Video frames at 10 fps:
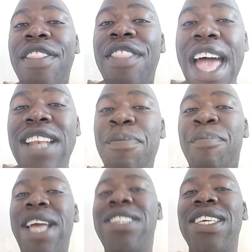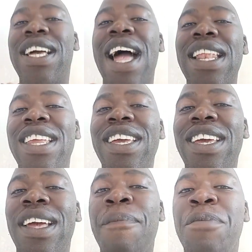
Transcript: That basically